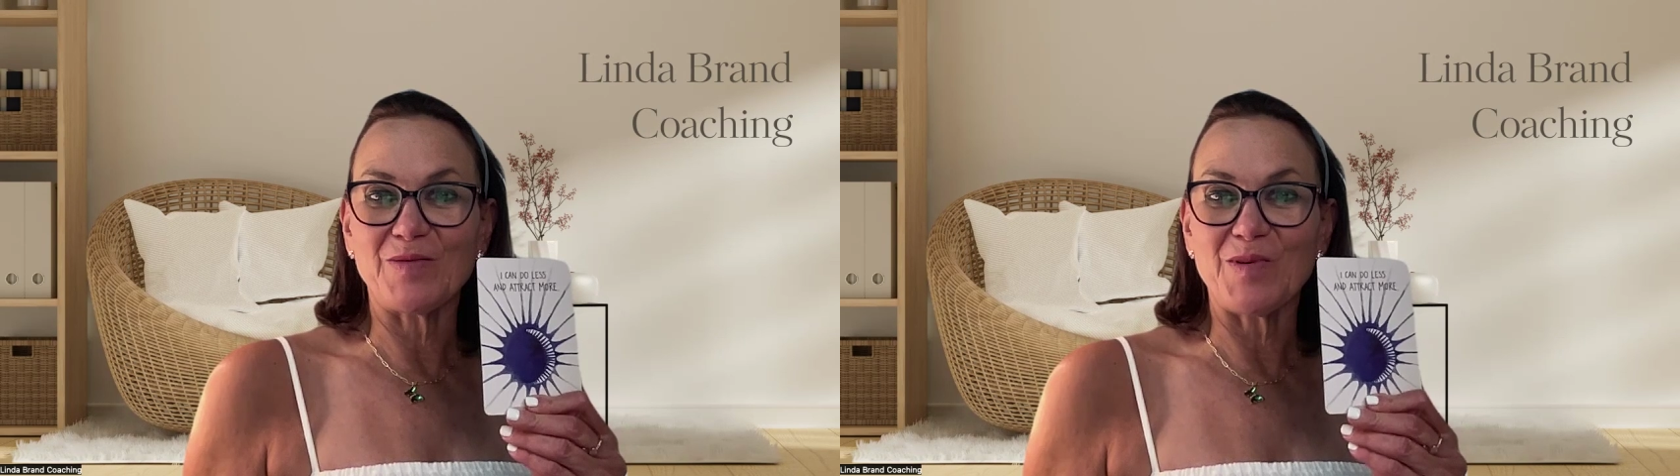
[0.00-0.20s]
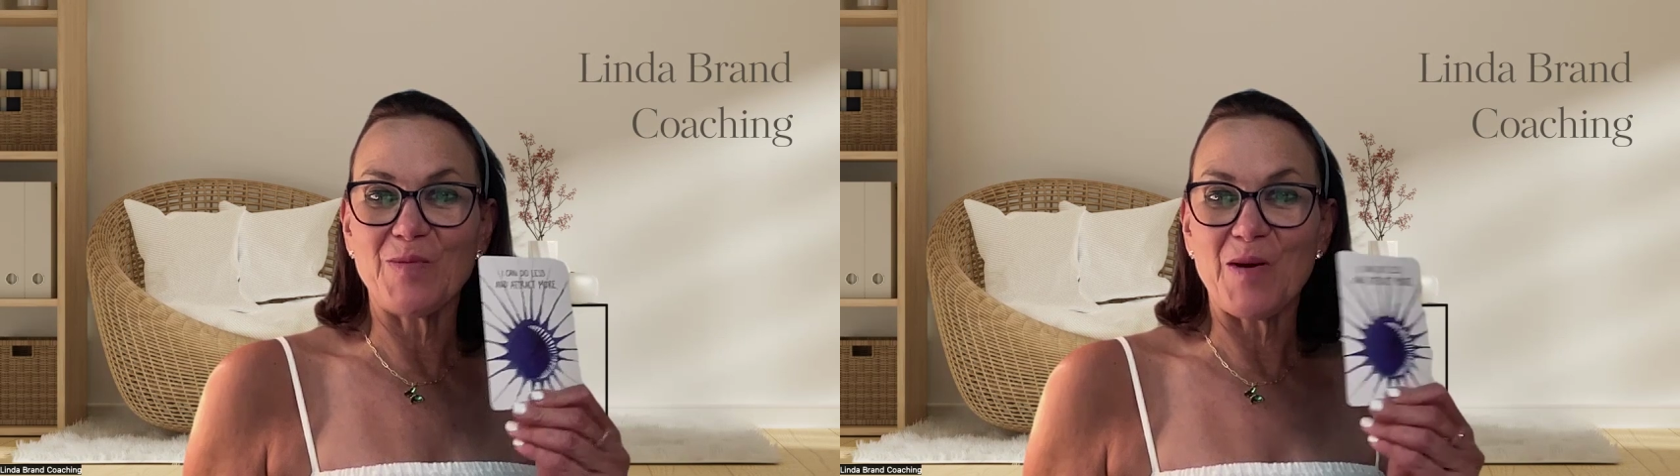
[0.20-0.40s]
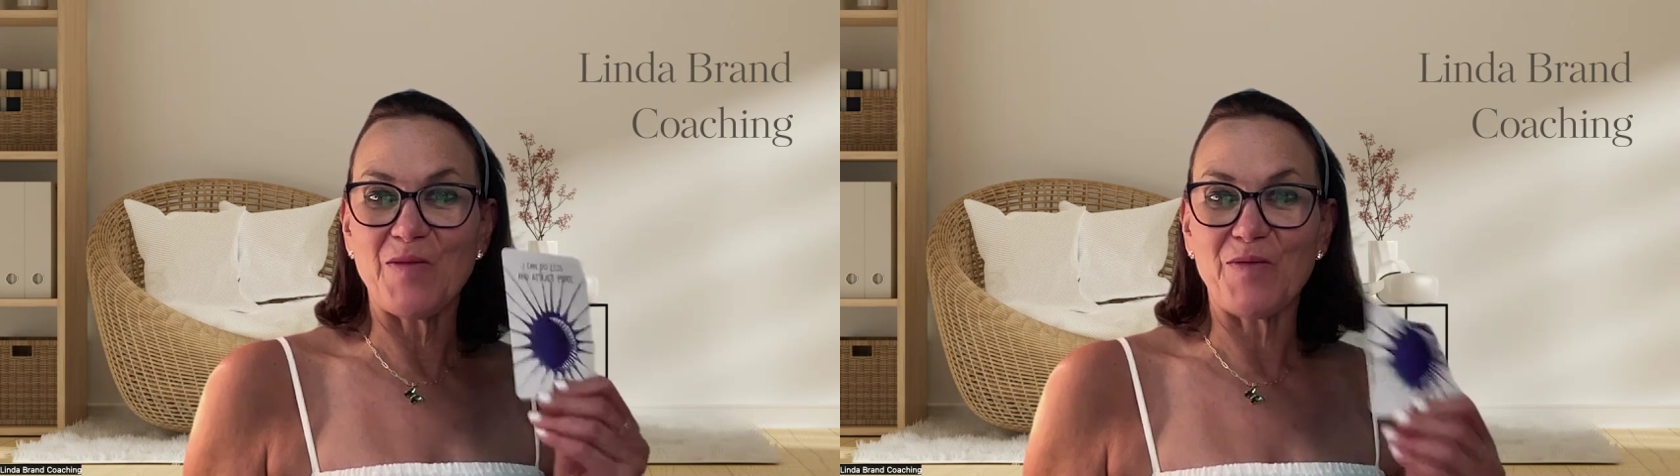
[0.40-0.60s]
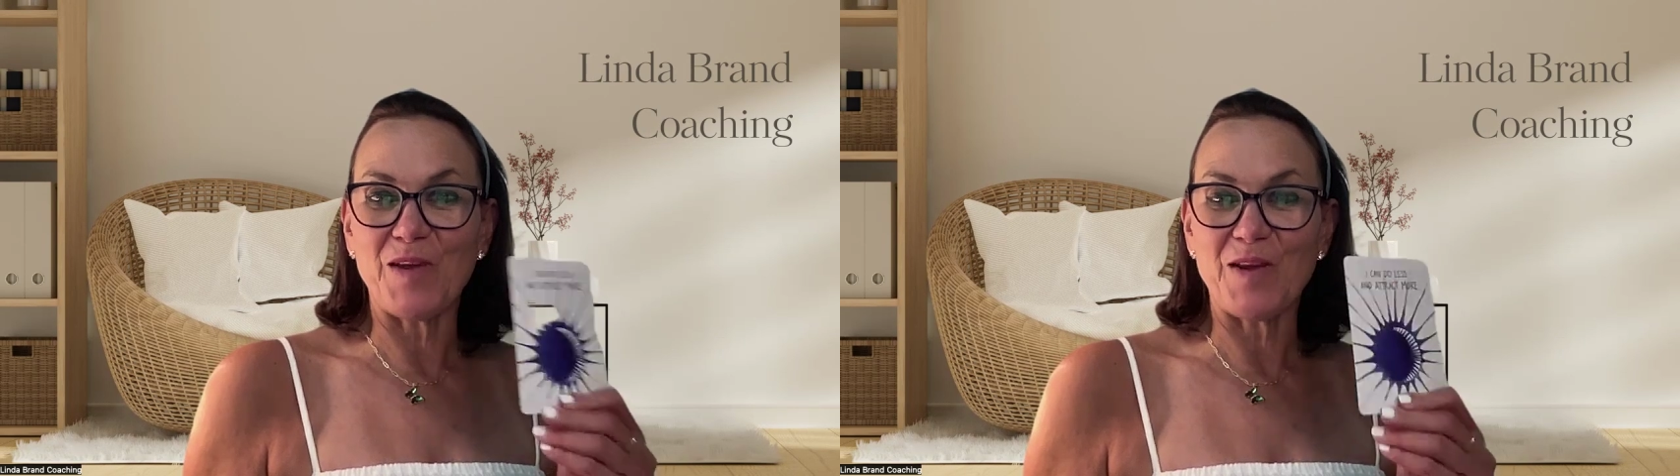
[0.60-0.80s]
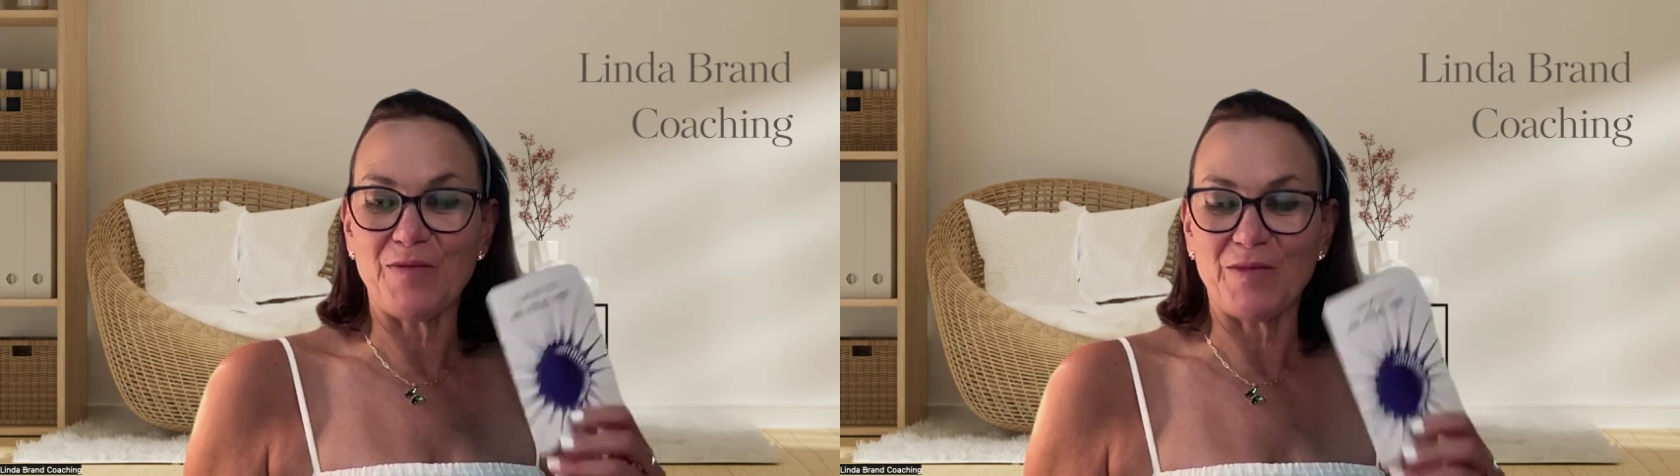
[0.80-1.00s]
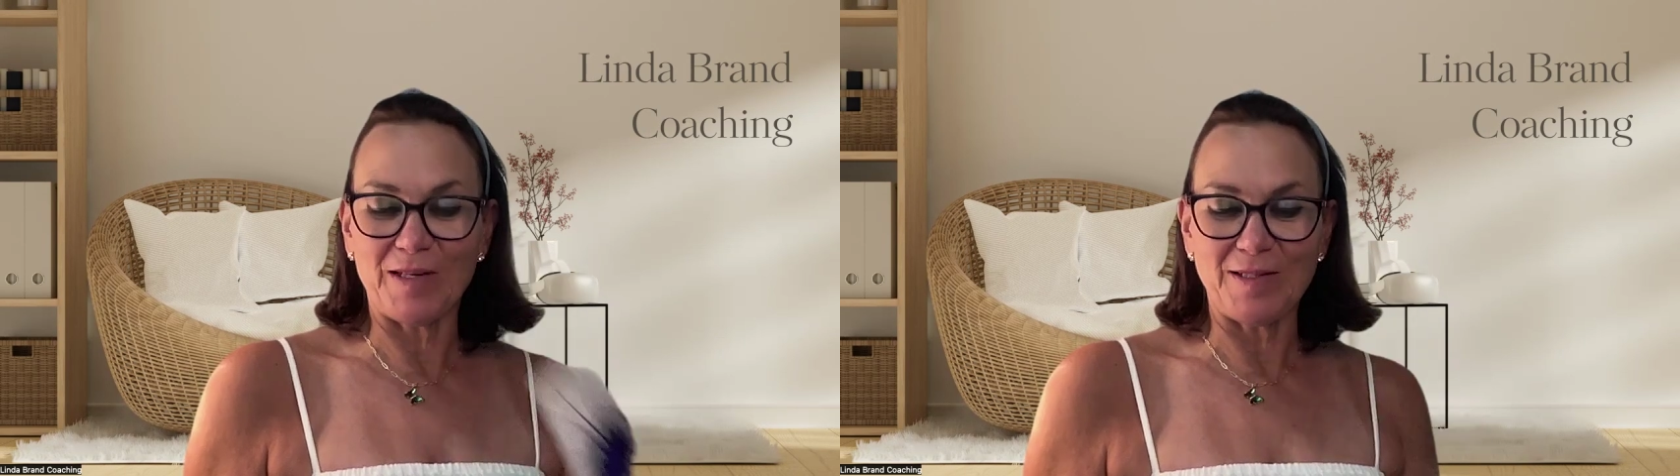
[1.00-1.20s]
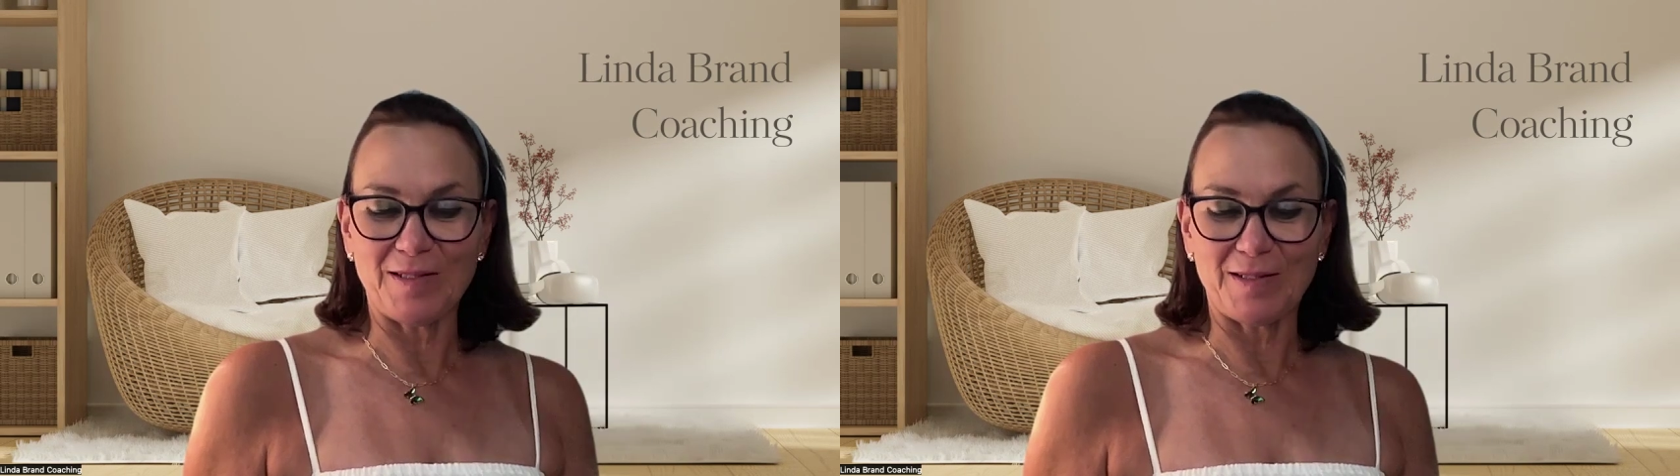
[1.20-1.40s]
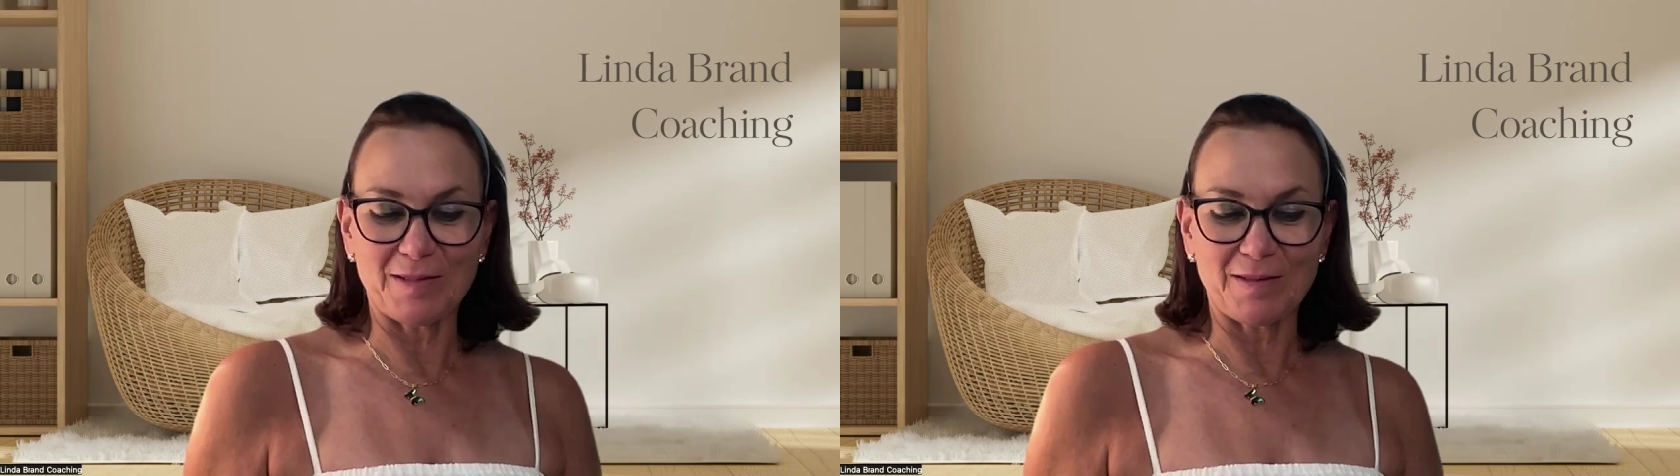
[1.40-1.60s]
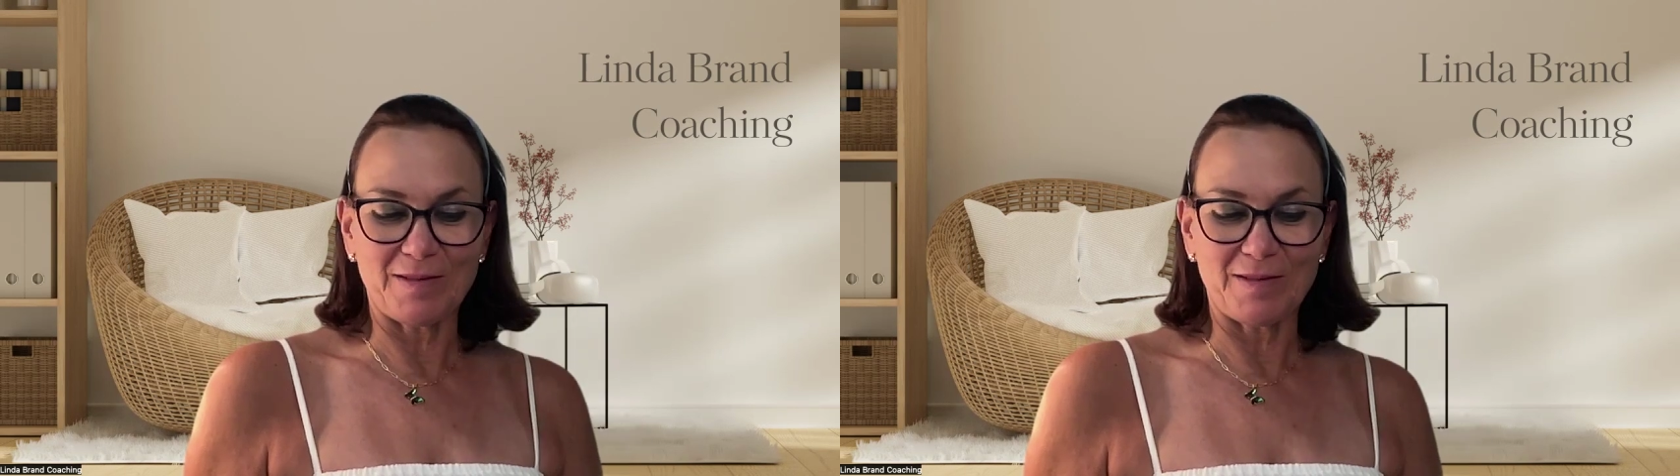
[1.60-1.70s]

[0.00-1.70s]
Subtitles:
One of my favorites.